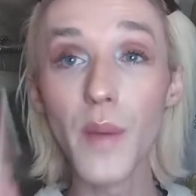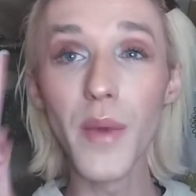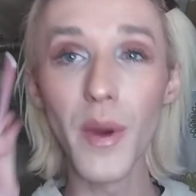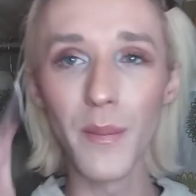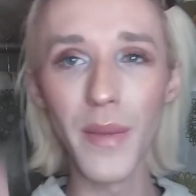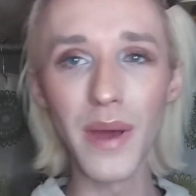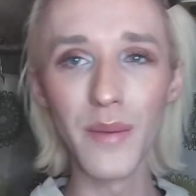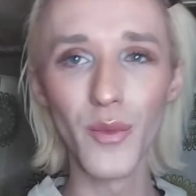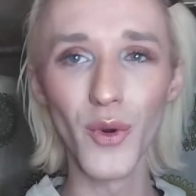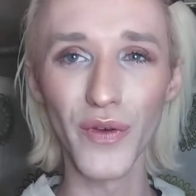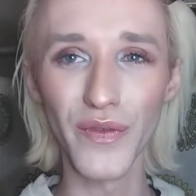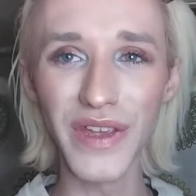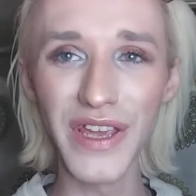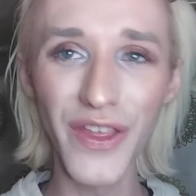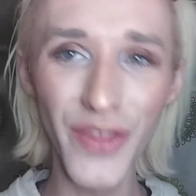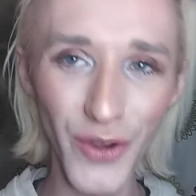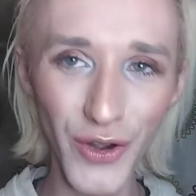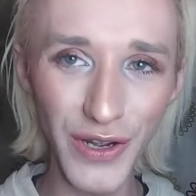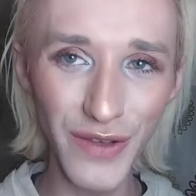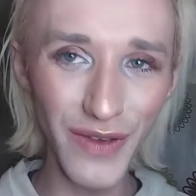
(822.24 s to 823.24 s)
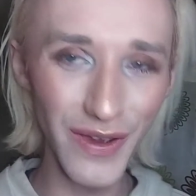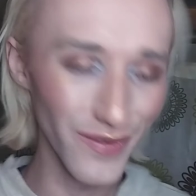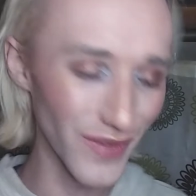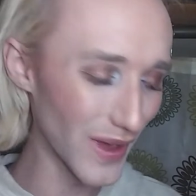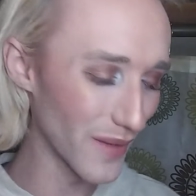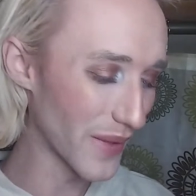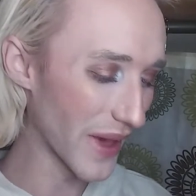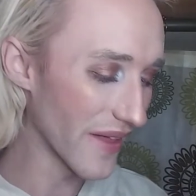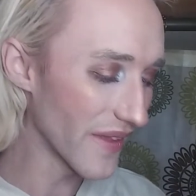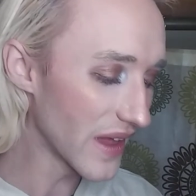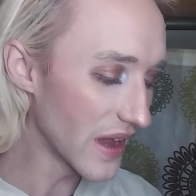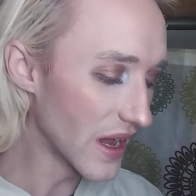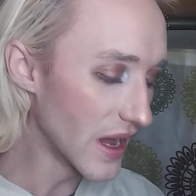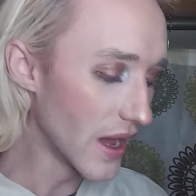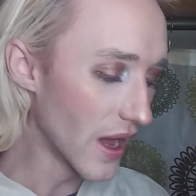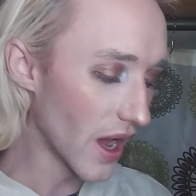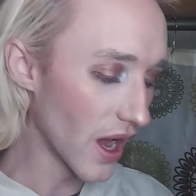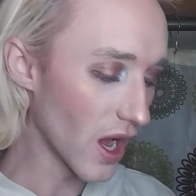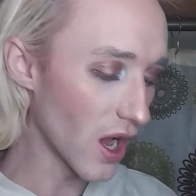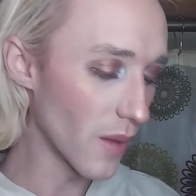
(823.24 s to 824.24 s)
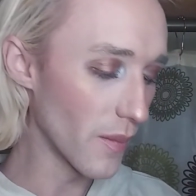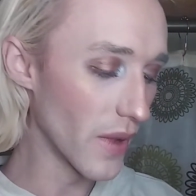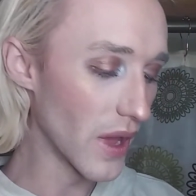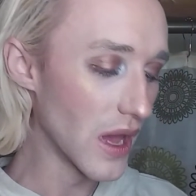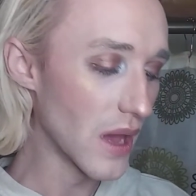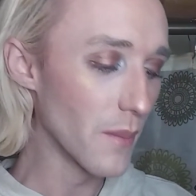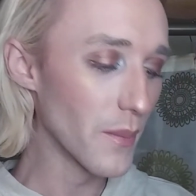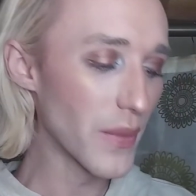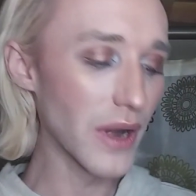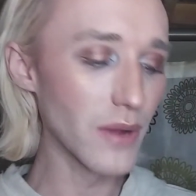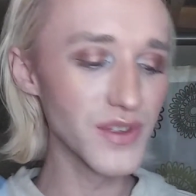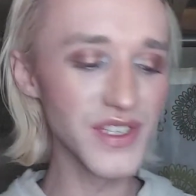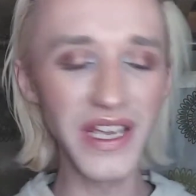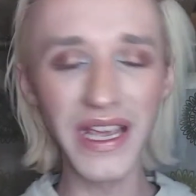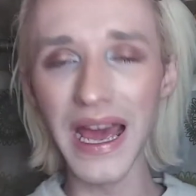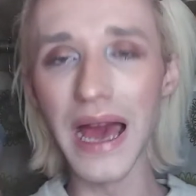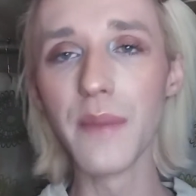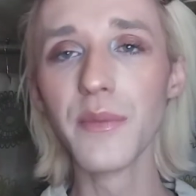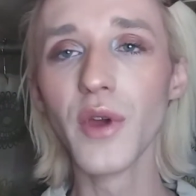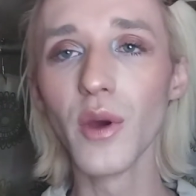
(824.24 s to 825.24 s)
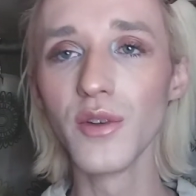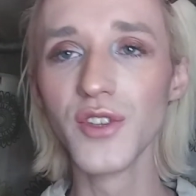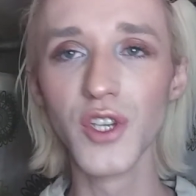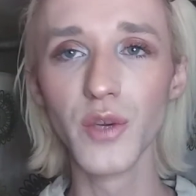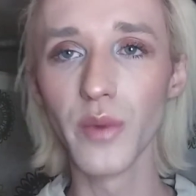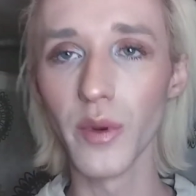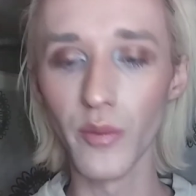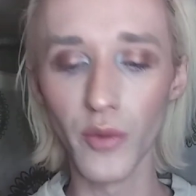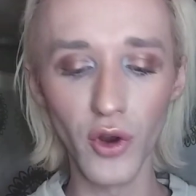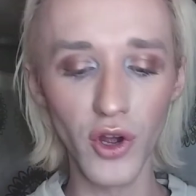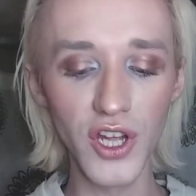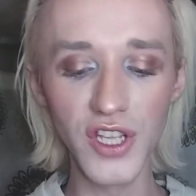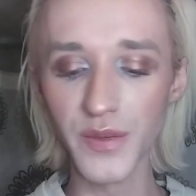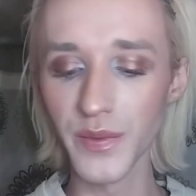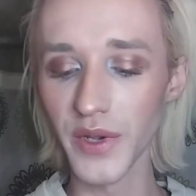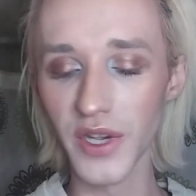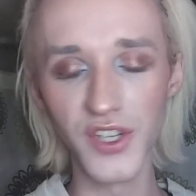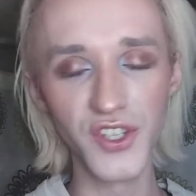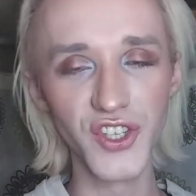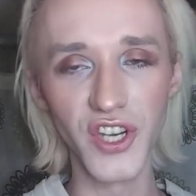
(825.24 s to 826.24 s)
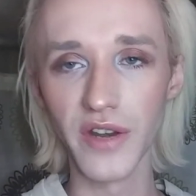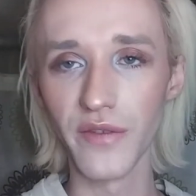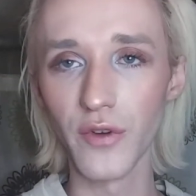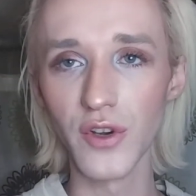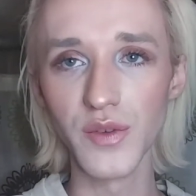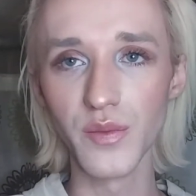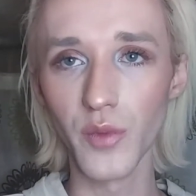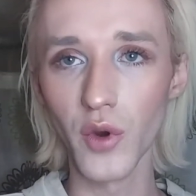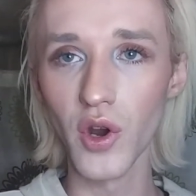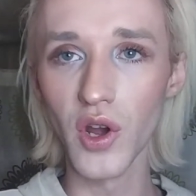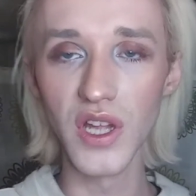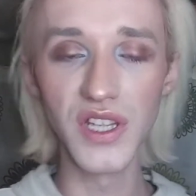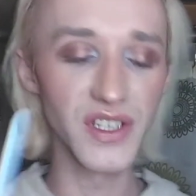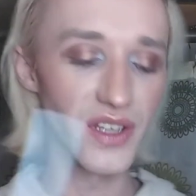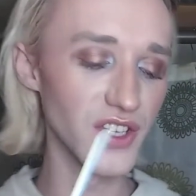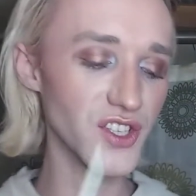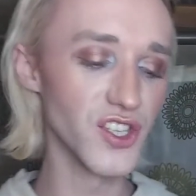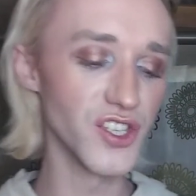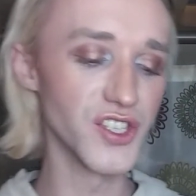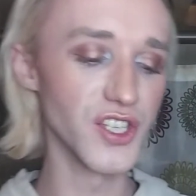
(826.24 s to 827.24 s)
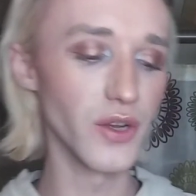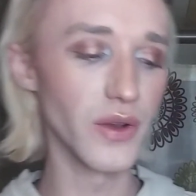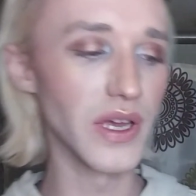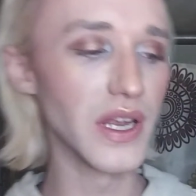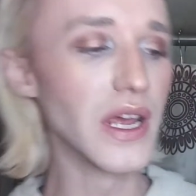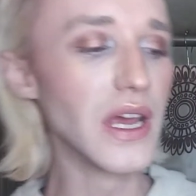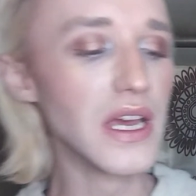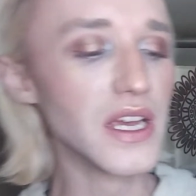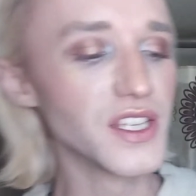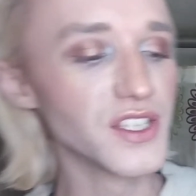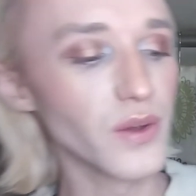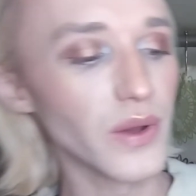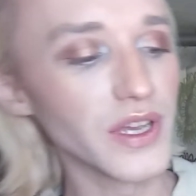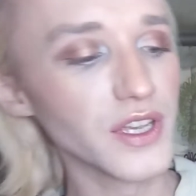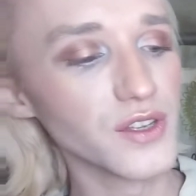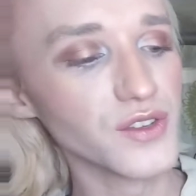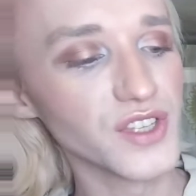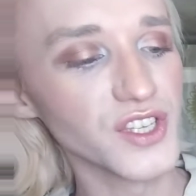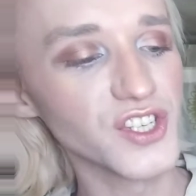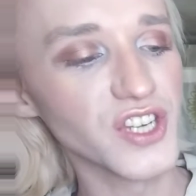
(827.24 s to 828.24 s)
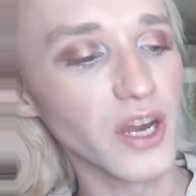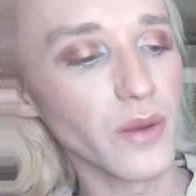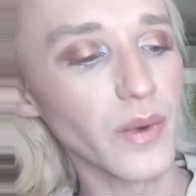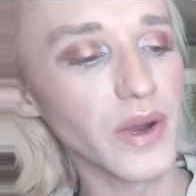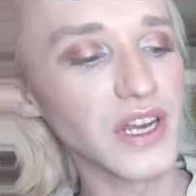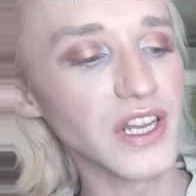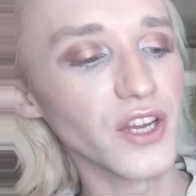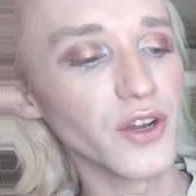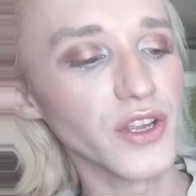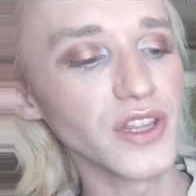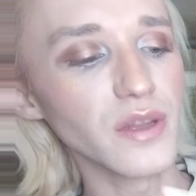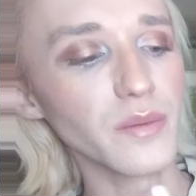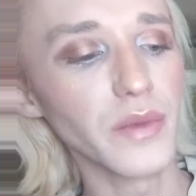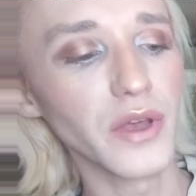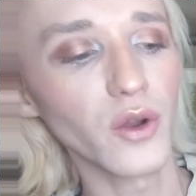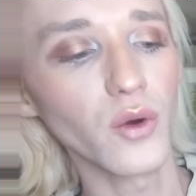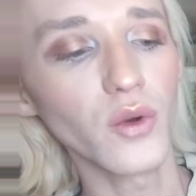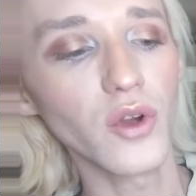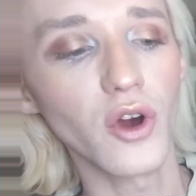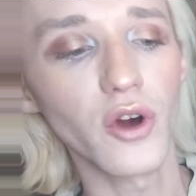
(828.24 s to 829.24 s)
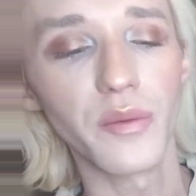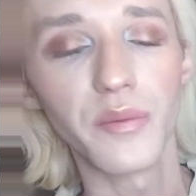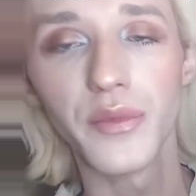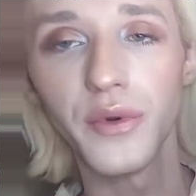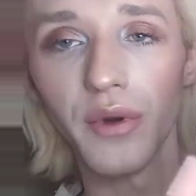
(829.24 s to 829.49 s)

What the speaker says: my Morphe 35K palette. But I was like, I'm going super bronze because Jennifer's bronze. Let's just do it. So I use the shade right here in the middle called